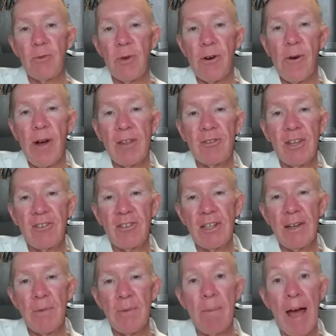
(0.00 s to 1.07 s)
we're always teaching
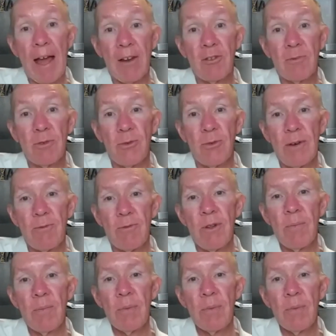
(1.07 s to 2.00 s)
them the balance between